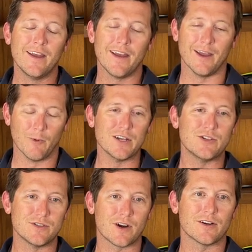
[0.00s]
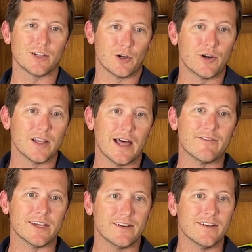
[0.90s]
And once you start to learn to love
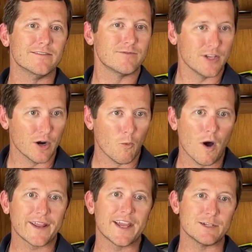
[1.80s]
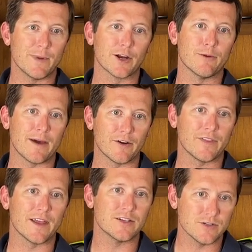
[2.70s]
it and, you know, want to catch bigger and better
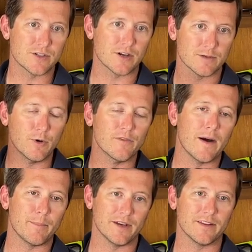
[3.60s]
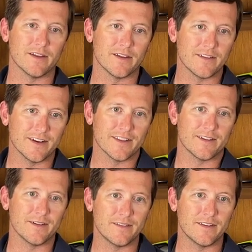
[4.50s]
things, you start to move up into
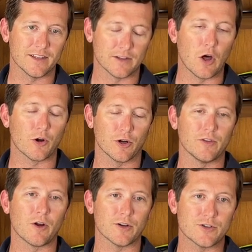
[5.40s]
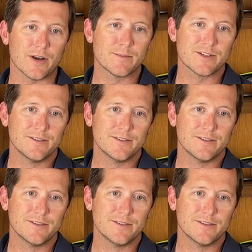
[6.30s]
the longer and longer trips.